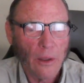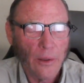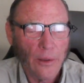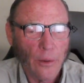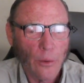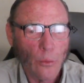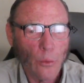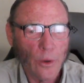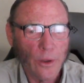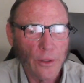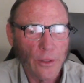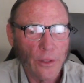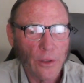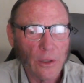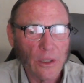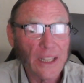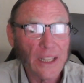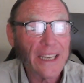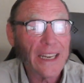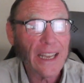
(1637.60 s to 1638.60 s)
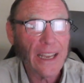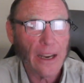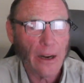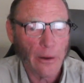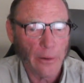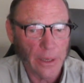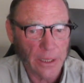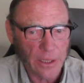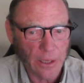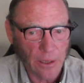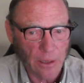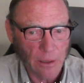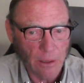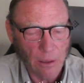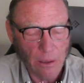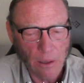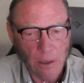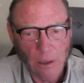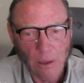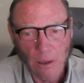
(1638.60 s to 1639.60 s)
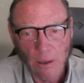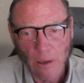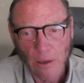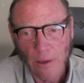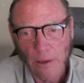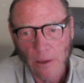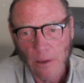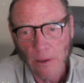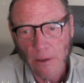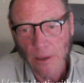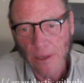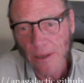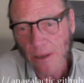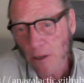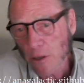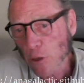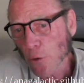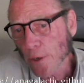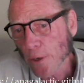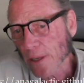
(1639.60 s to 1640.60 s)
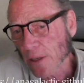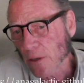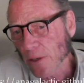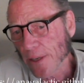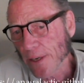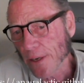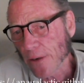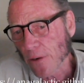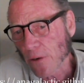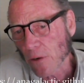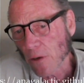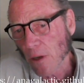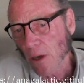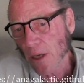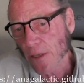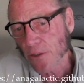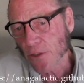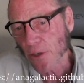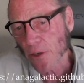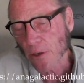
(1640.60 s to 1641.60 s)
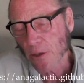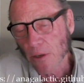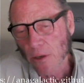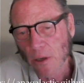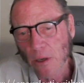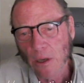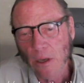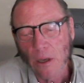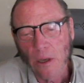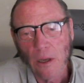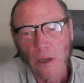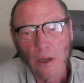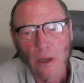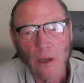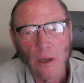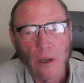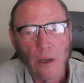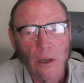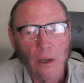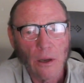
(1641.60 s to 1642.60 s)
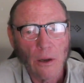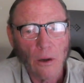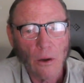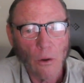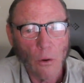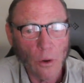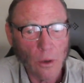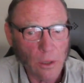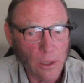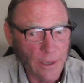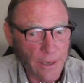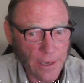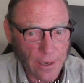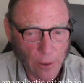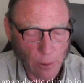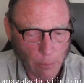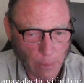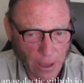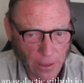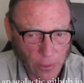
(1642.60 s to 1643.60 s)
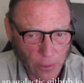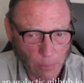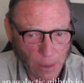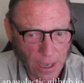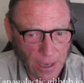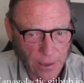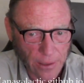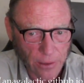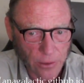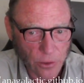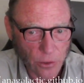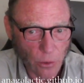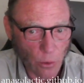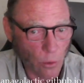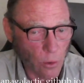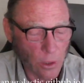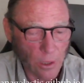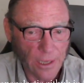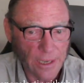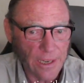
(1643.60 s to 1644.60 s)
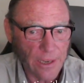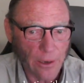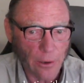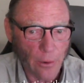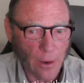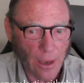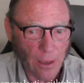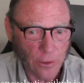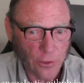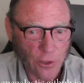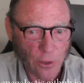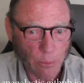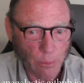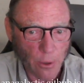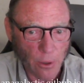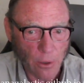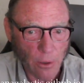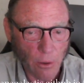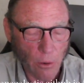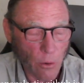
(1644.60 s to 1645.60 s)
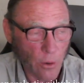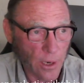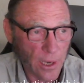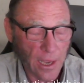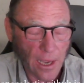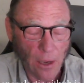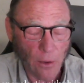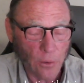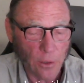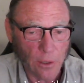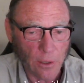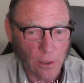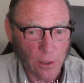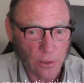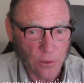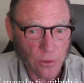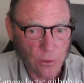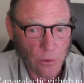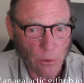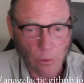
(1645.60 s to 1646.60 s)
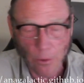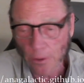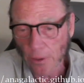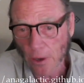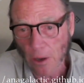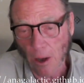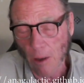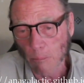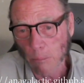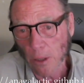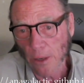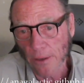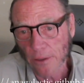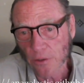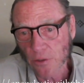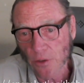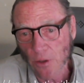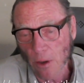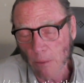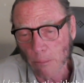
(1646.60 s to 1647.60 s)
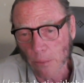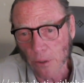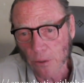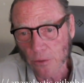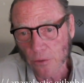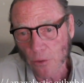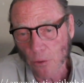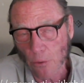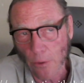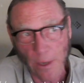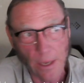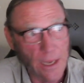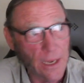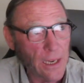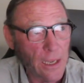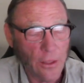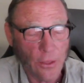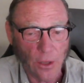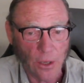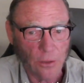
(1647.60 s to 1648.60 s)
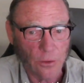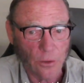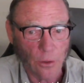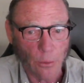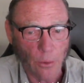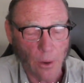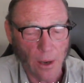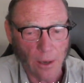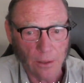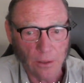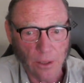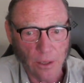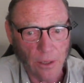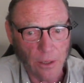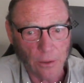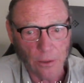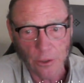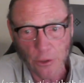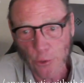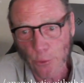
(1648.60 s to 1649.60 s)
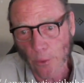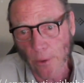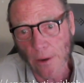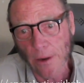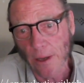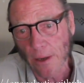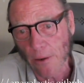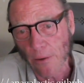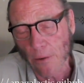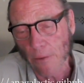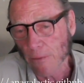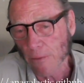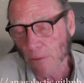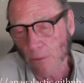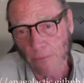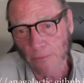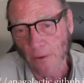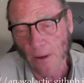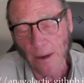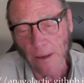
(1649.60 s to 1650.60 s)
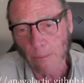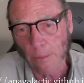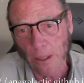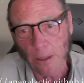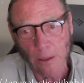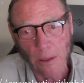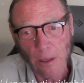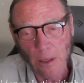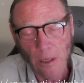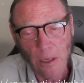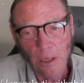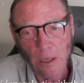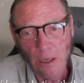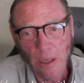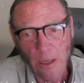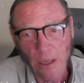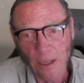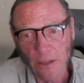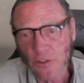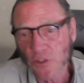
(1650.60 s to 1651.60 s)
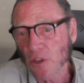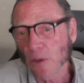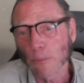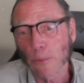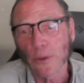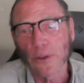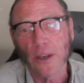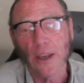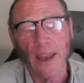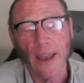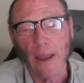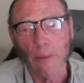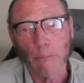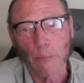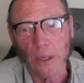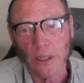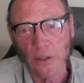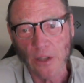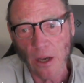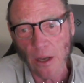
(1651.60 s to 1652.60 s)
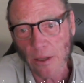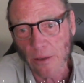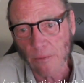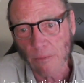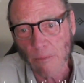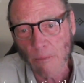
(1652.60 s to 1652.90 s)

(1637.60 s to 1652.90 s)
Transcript: with linearity, including linear logic, or linear mathematics, or linear algebra, or calculus, or the complex numbers, or anything Dirac did, or Schrödinger, or Feynman. It simply can't be done.